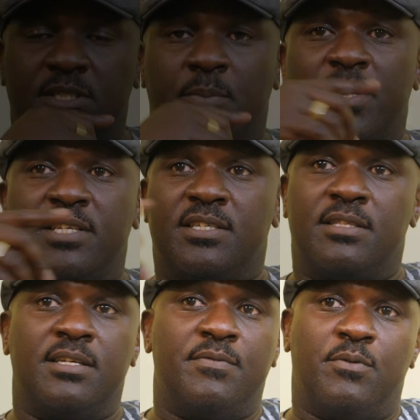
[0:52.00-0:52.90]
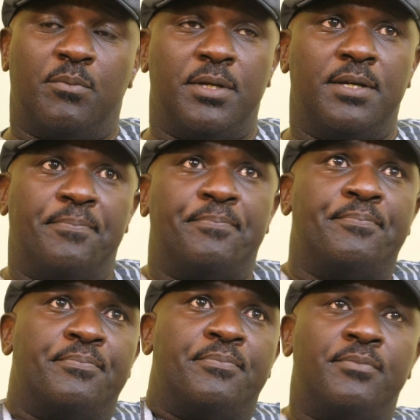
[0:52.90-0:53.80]
surprising thing for me,
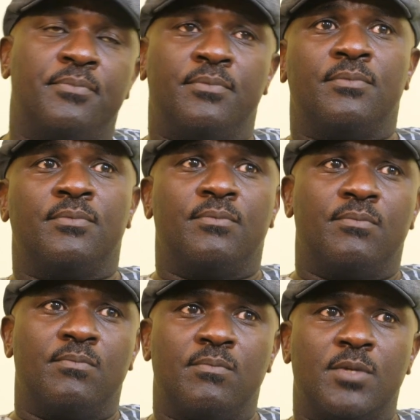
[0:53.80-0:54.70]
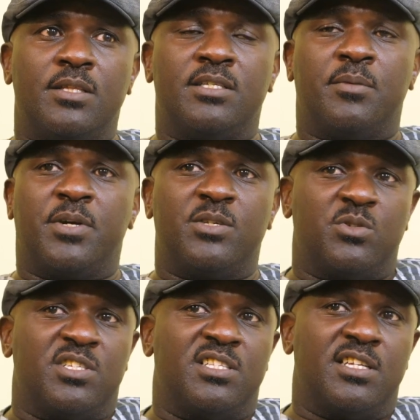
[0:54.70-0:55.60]
the surprise
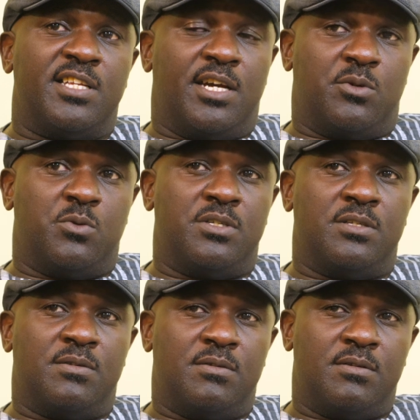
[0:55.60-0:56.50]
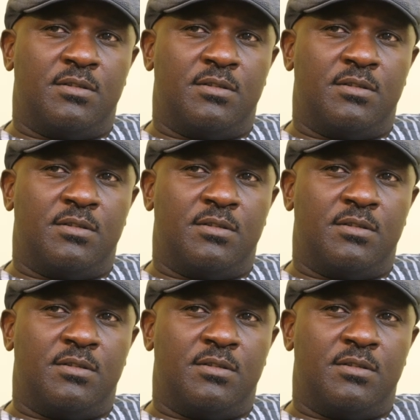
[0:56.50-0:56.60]
wasn't the diagnosis.